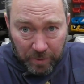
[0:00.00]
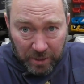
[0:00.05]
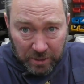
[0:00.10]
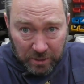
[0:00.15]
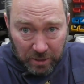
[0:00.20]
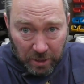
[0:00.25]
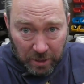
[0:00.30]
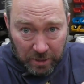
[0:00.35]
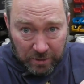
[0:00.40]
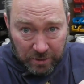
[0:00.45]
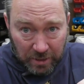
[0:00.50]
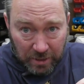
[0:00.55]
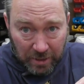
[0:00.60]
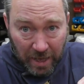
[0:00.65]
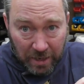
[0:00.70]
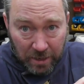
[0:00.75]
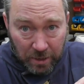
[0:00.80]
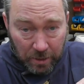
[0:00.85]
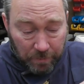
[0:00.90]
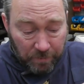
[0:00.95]
It's a
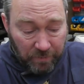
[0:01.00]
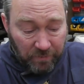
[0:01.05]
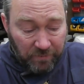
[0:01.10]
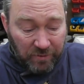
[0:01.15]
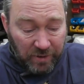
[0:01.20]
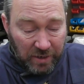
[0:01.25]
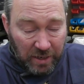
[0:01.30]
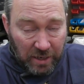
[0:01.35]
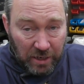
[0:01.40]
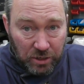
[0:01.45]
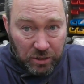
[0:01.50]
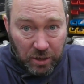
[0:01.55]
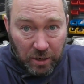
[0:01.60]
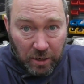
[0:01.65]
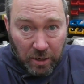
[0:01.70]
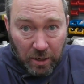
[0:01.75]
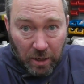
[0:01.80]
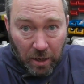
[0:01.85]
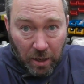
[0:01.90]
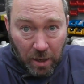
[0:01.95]
lacquer finish,
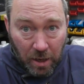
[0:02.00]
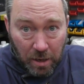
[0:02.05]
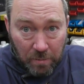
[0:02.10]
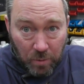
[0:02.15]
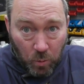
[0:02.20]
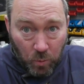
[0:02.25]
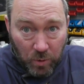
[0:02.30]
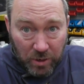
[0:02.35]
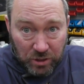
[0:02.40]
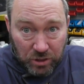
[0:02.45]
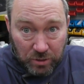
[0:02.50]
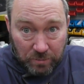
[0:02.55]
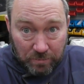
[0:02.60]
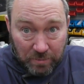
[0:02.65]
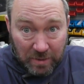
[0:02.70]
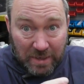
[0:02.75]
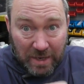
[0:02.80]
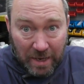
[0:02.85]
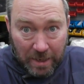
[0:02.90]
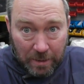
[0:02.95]
which
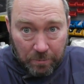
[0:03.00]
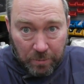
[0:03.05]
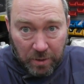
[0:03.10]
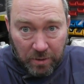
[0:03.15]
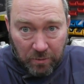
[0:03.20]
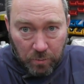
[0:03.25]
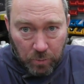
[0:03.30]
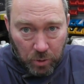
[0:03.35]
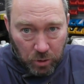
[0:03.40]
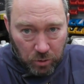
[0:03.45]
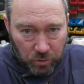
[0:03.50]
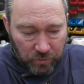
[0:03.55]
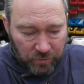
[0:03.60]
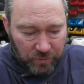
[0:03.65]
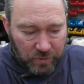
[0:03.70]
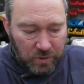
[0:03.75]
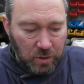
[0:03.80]
can be removed.